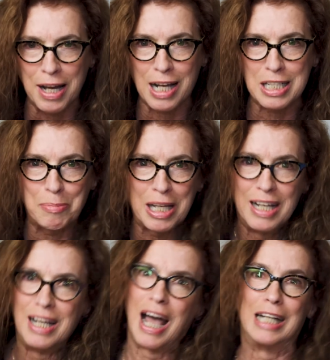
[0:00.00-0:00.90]
next to me.
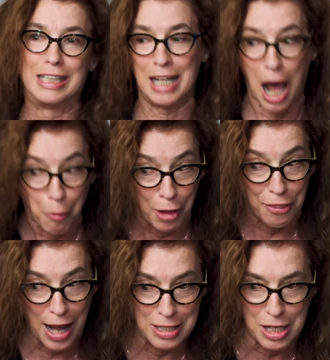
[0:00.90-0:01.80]
I did not want
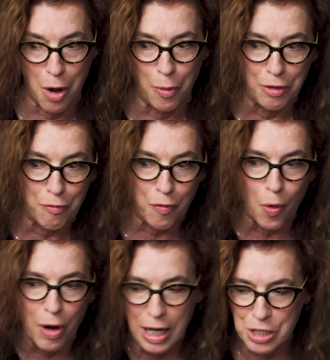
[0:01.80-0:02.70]
that to go on the
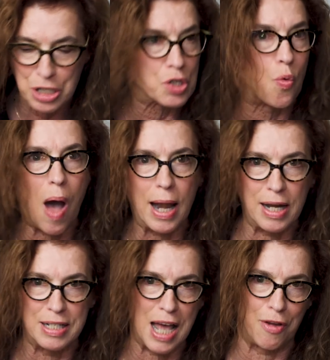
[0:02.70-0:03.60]
floor, and I just
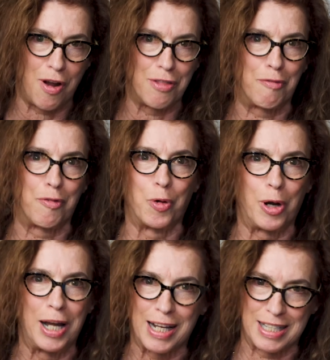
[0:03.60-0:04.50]
squatted down on the floor
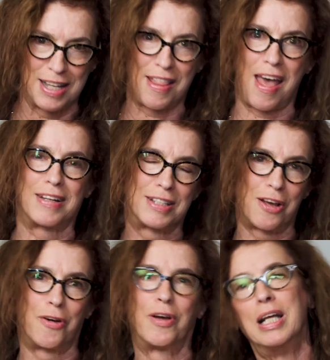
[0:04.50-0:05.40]
next to that.
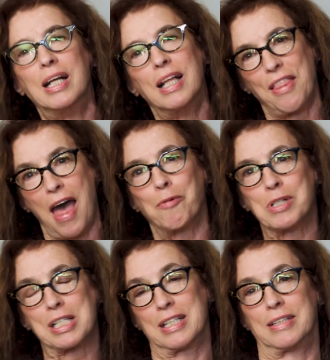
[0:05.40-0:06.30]
So that
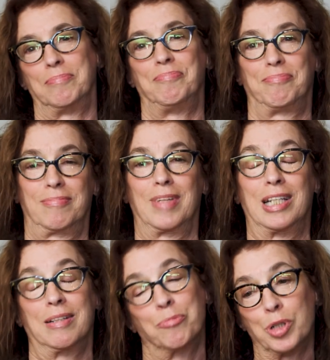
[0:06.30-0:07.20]
was a
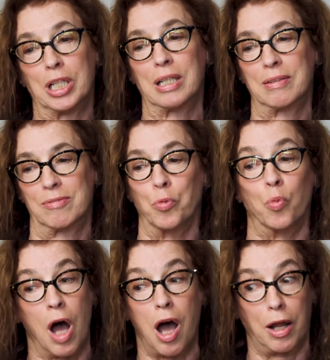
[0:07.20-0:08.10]
pretty
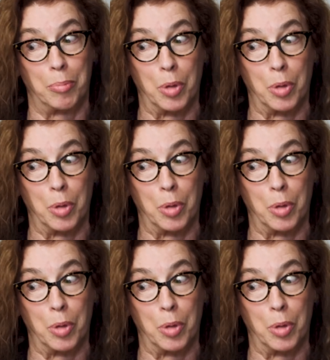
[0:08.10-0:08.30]
odd moment.